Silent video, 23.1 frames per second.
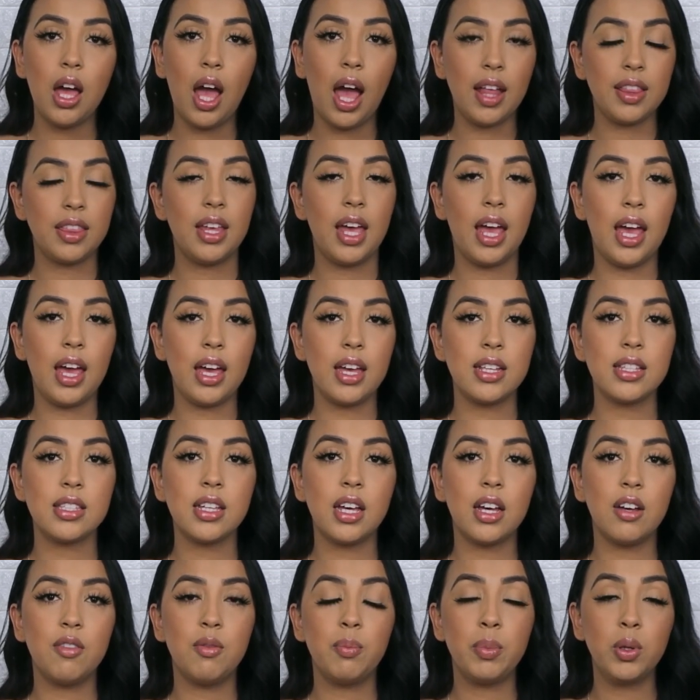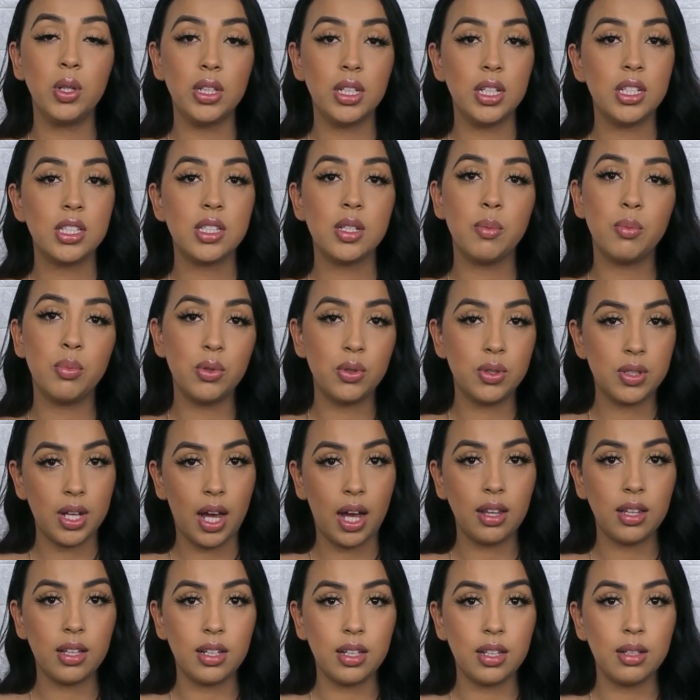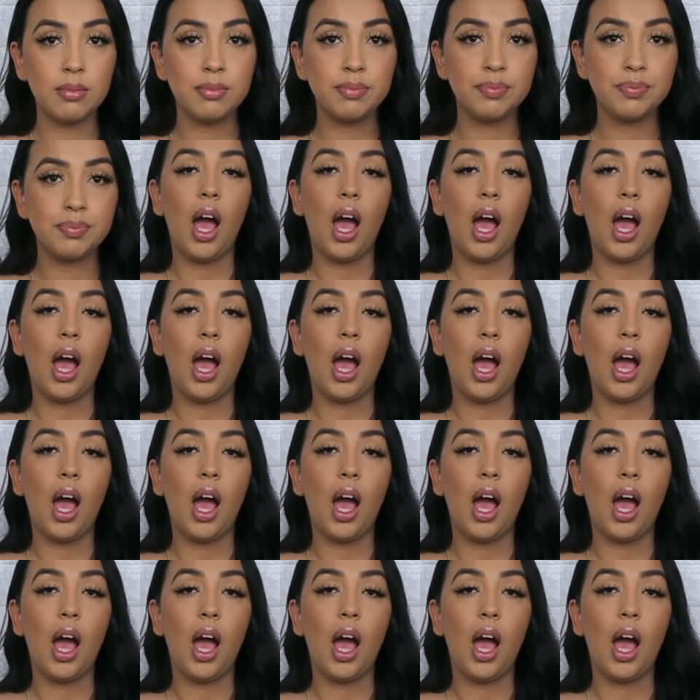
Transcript: at the hands of police brutality.